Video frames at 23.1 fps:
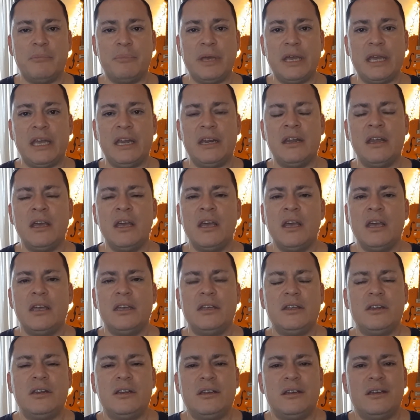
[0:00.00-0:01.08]
pain,
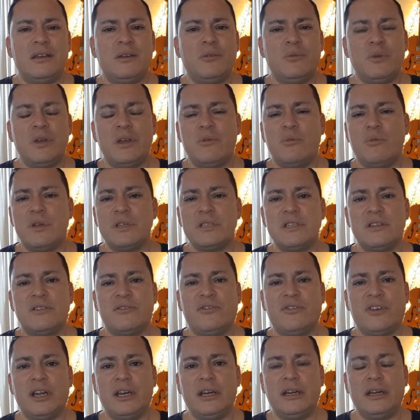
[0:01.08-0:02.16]
it wasn't
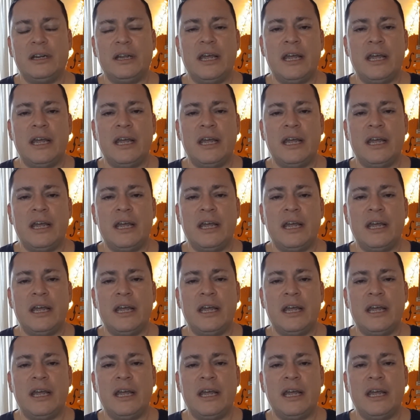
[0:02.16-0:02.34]
fun.